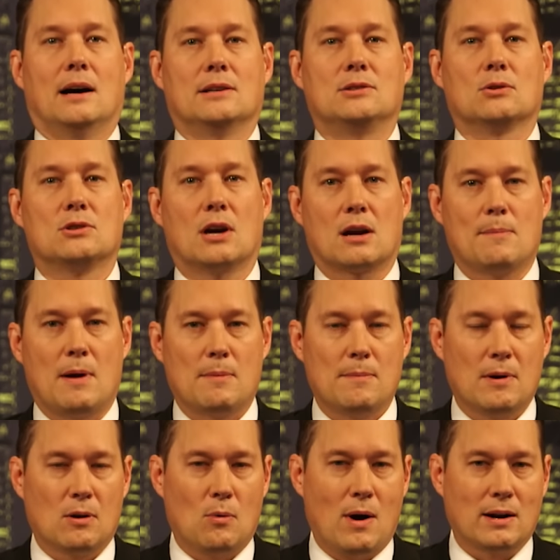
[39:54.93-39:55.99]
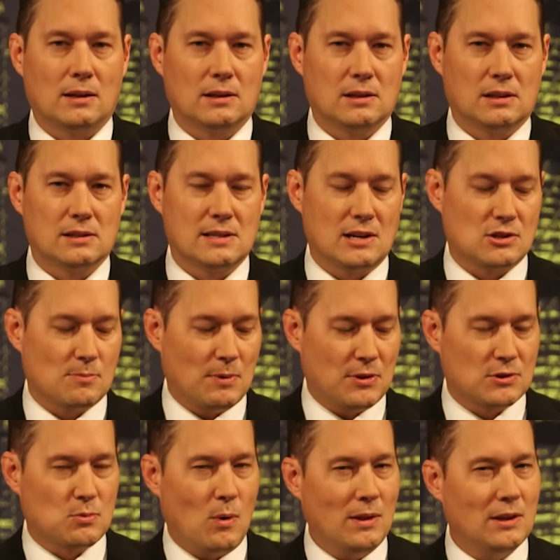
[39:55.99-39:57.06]
don't talk about marijuana legalization. But
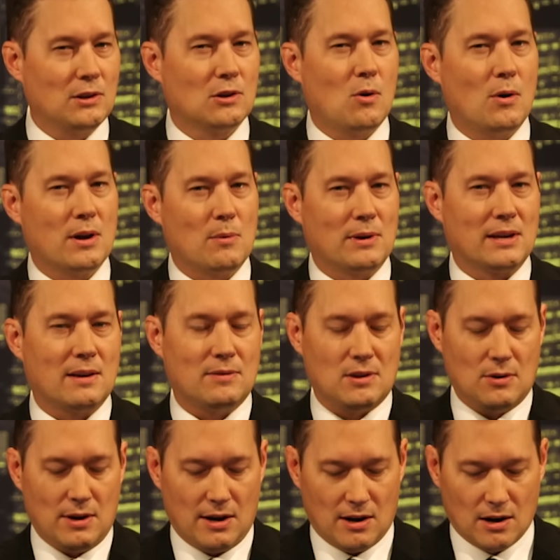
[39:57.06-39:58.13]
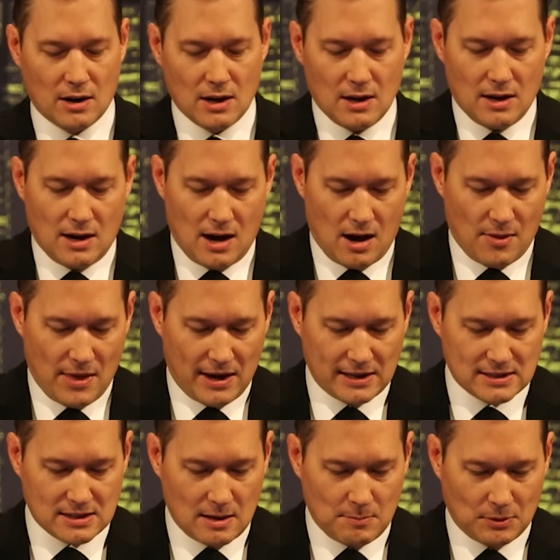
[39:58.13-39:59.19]
there's one little quote I want to give you here that I
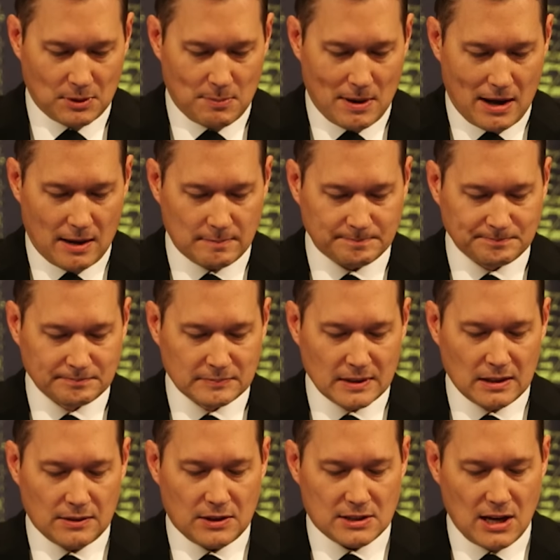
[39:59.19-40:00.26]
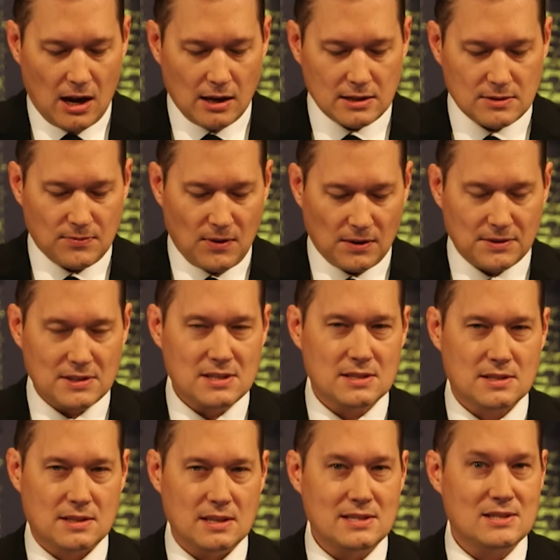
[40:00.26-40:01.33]
stumbled upon. This
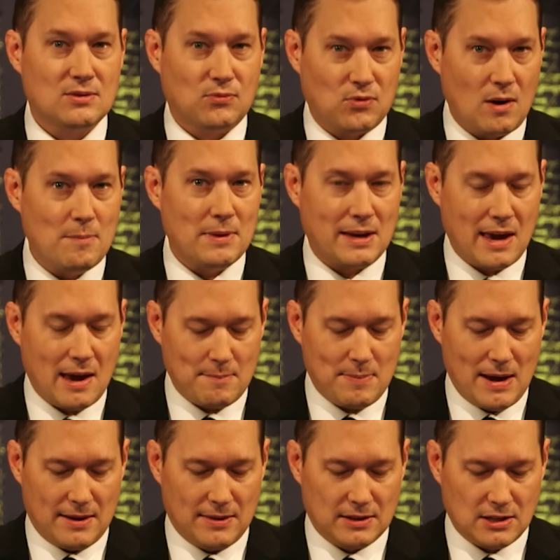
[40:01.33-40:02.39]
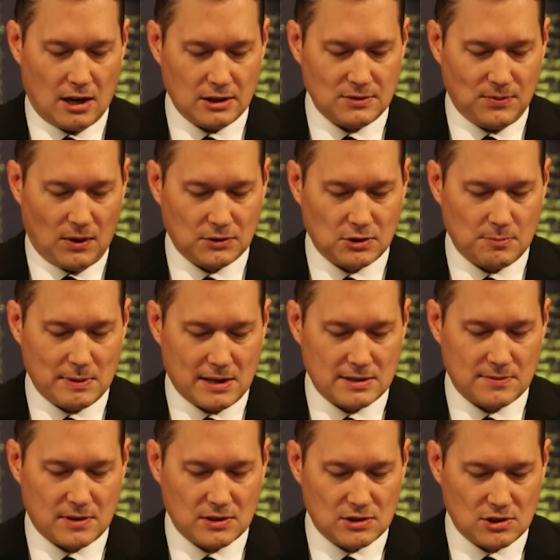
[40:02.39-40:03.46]
is from the campaign. The talks faltered because
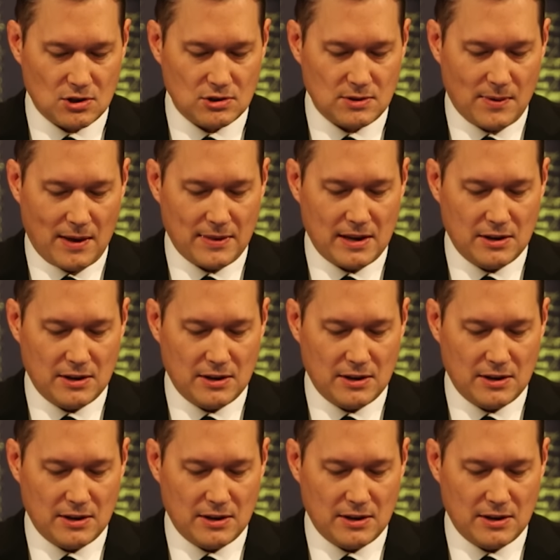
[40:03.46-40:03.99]
of concerns of how the